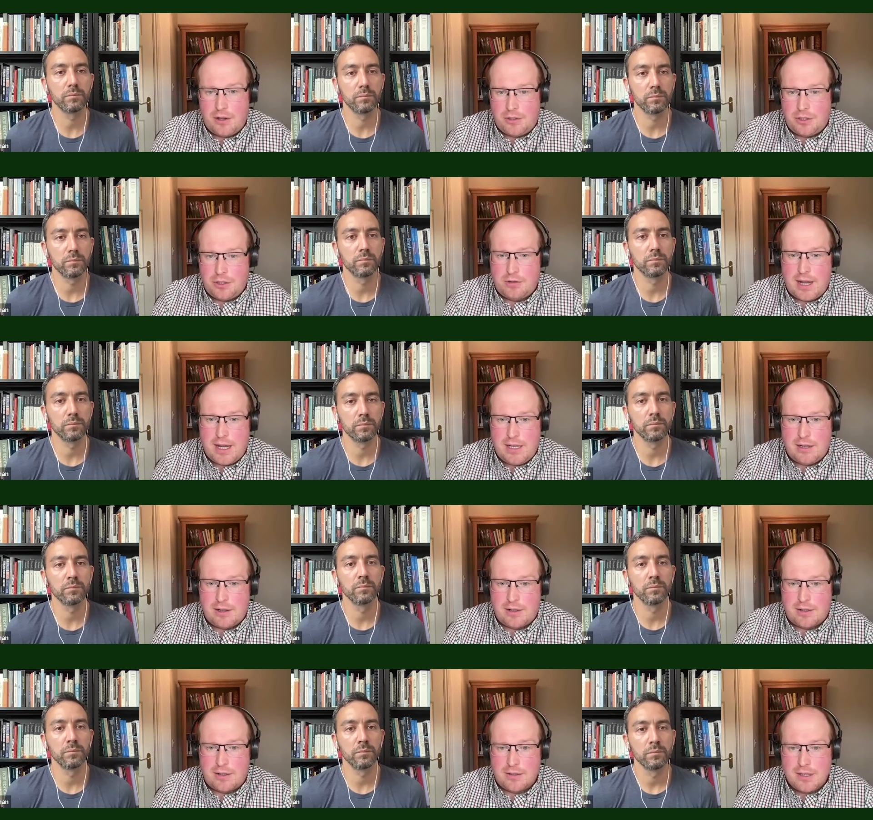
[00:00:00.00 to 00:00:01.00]
Speaker 1: under the
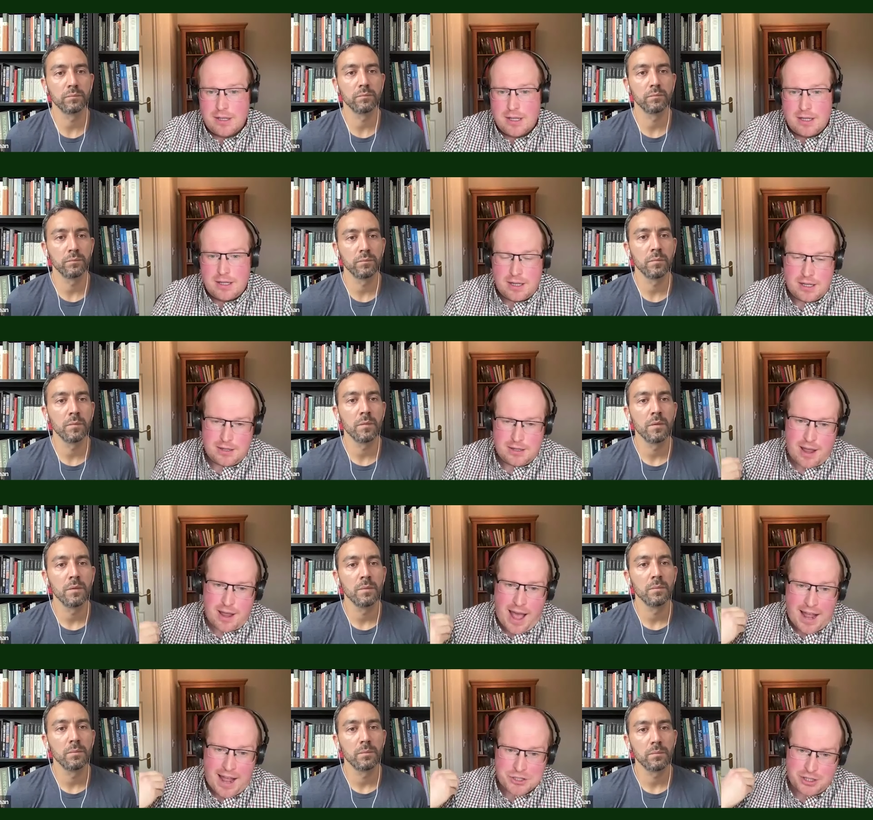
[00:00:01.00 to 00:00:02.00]
radar and
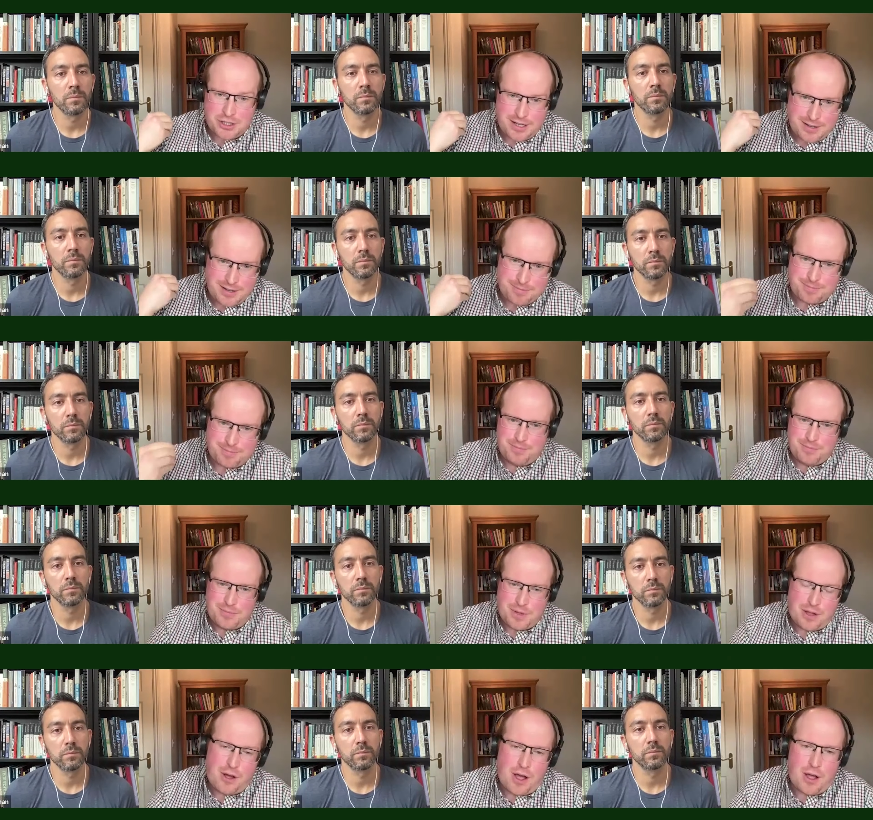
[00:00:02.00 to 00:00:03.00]
actually
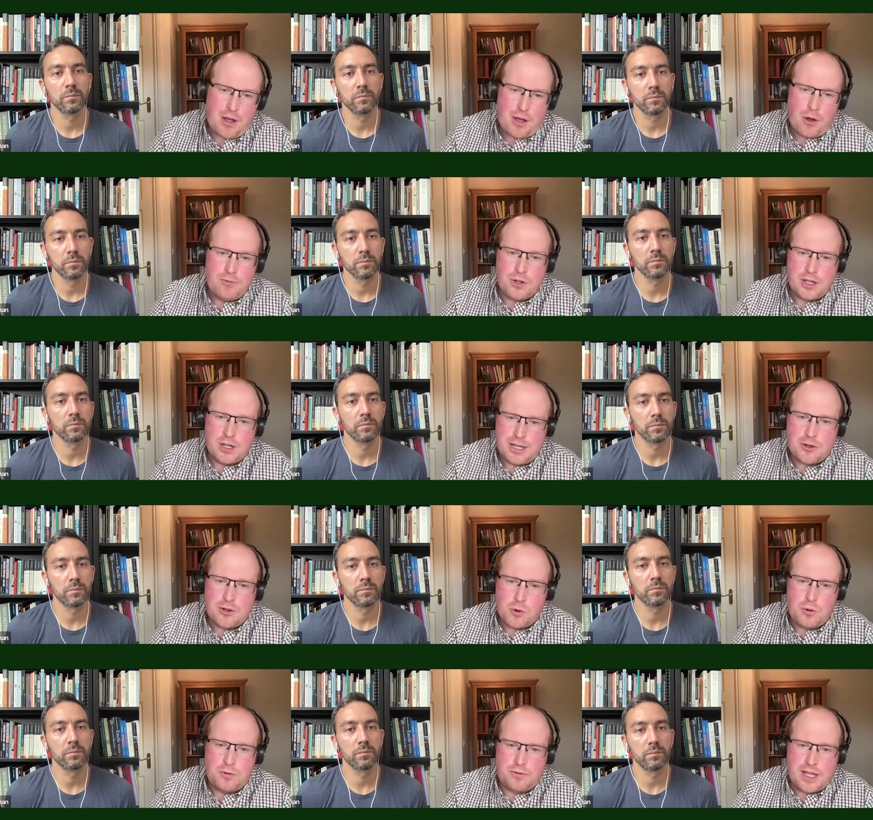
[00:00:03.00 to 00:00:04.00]
overtly
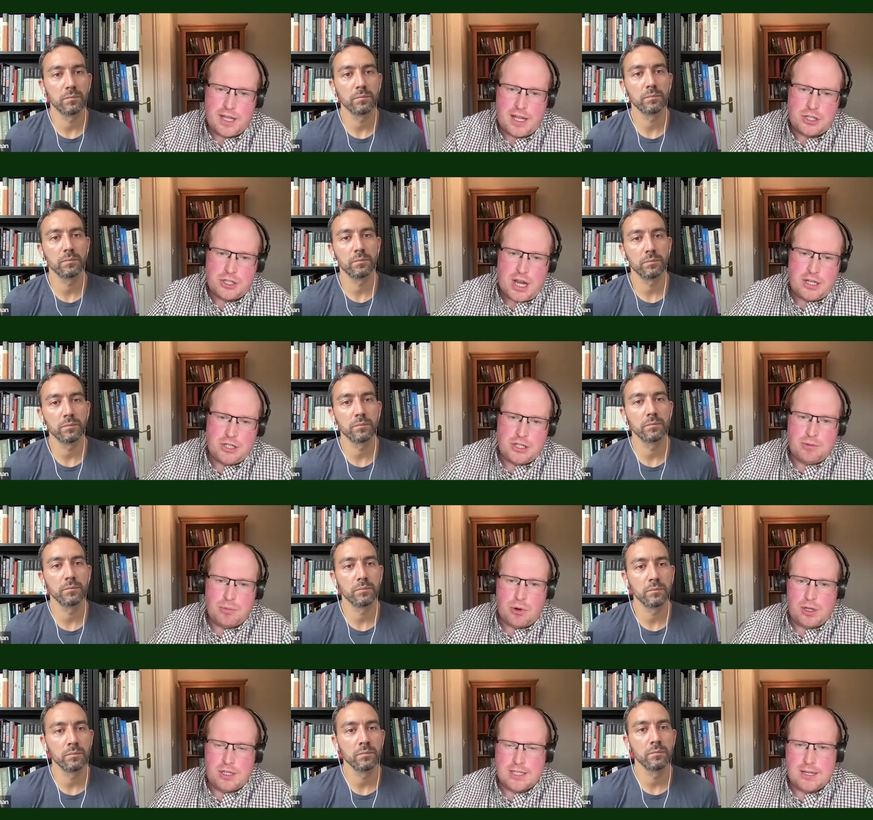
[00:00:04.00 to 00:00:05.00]
call for that change in
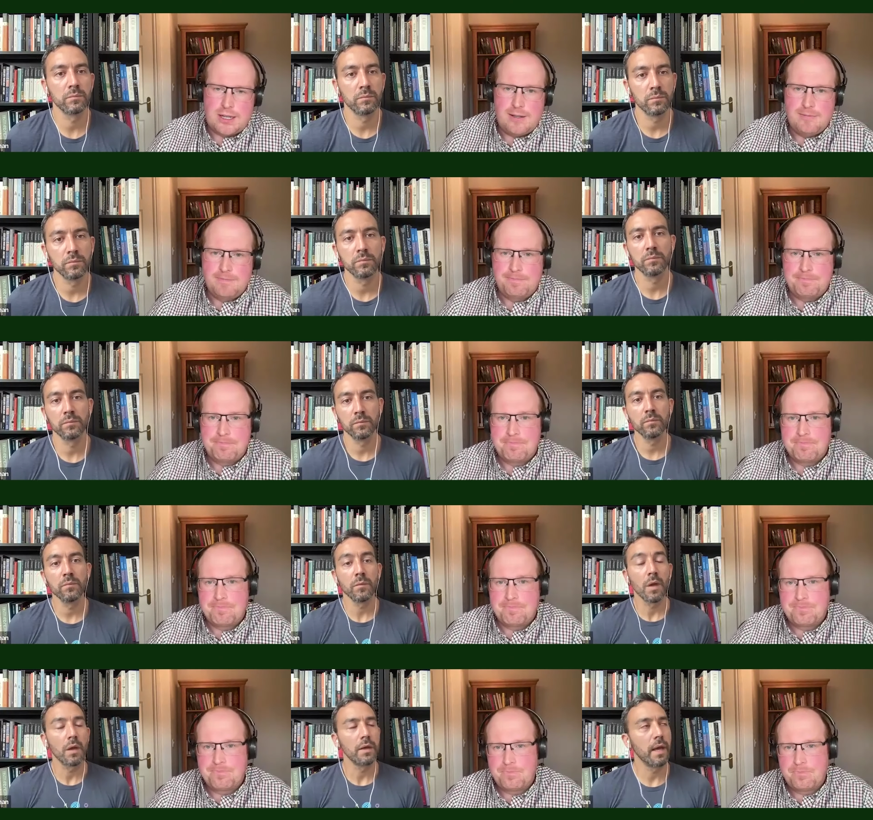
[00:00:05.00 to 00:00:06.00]
policy.
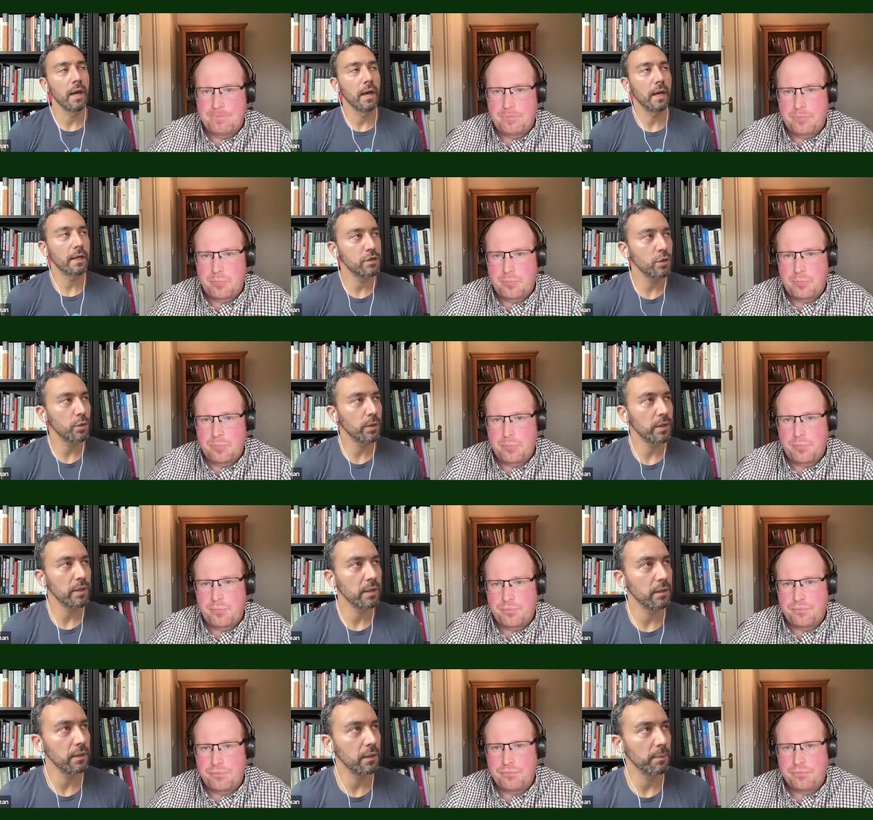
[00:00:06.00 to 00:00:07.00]
Speaker 2: Yeah. And so
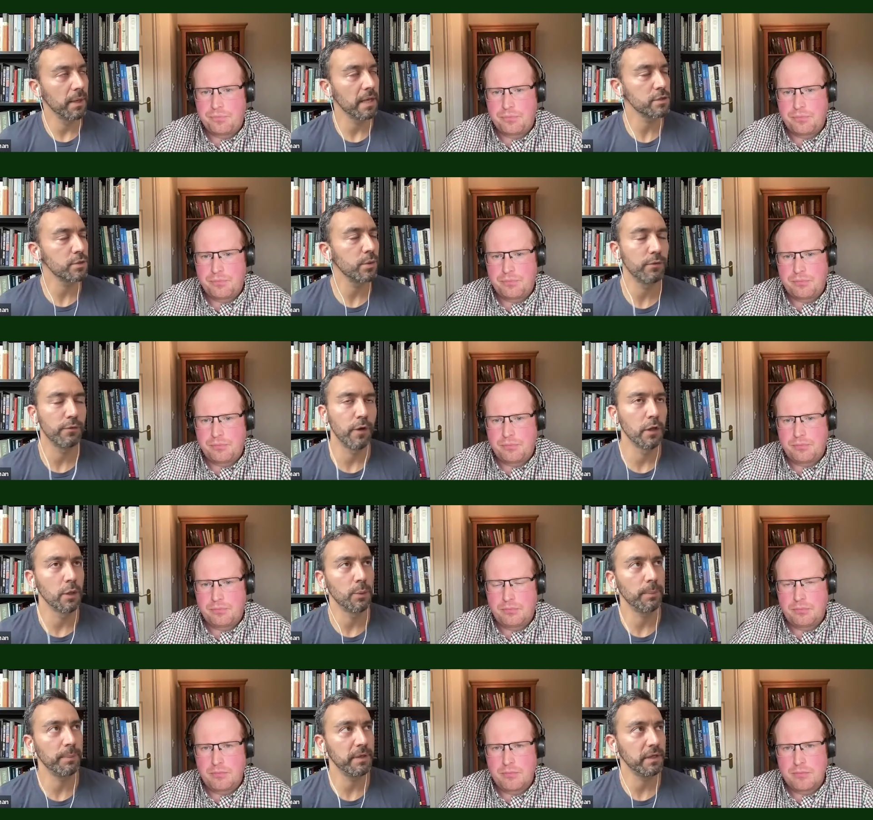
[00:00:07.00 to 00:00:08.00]
let me ask you a
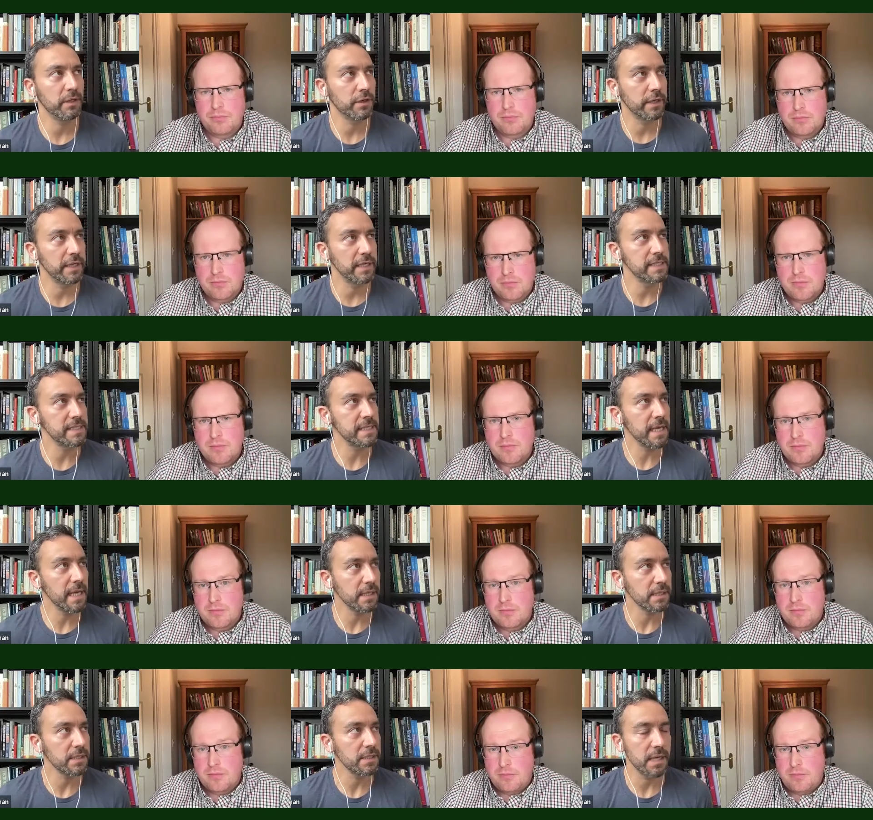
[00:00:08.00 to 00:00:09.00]
follow up here. Is the
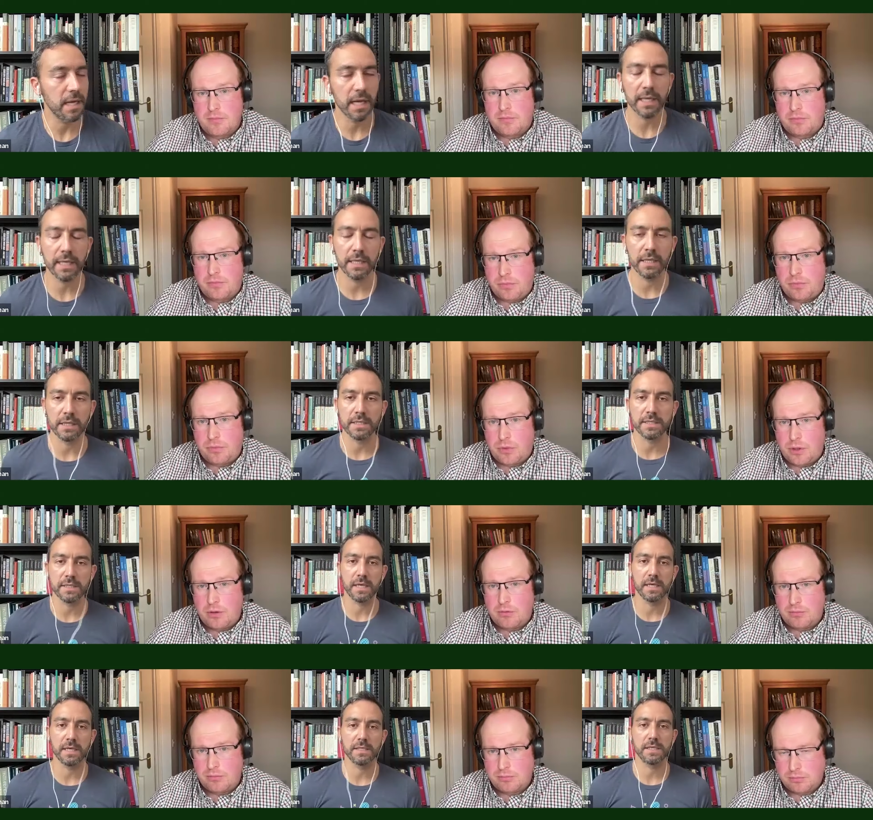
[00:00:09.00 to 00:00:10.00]
idea in these
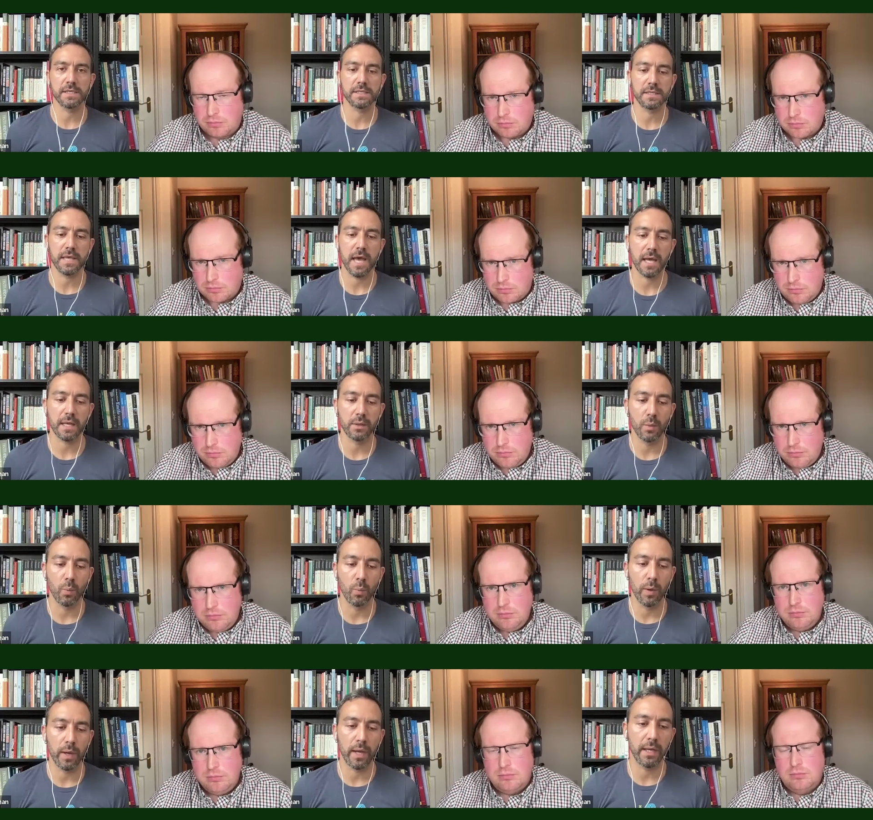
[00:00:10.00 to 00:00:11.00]
cases that
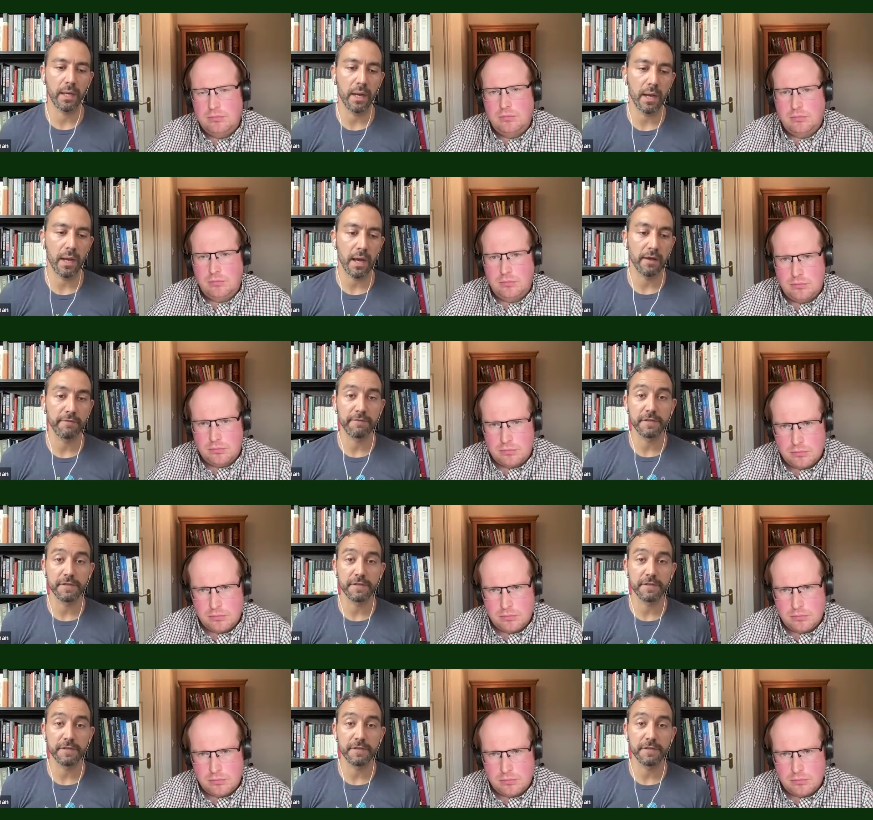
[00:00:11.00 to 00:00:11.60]
when a